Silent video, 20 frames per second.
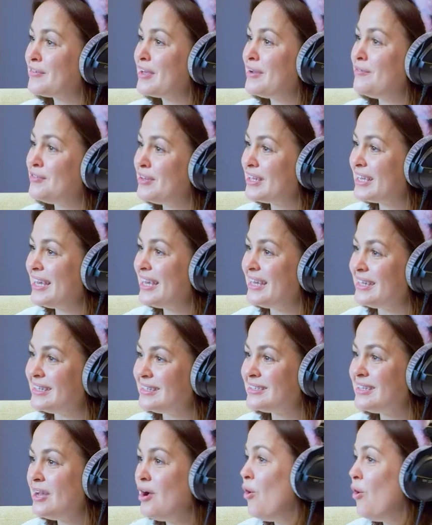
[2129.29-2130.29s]
given the
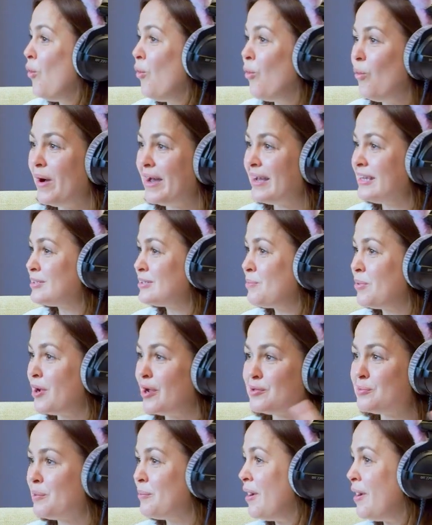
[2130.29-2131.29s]
kids always
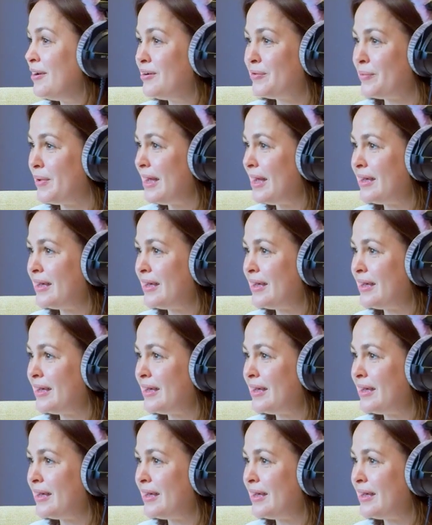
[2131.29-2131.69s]
blows my mind away.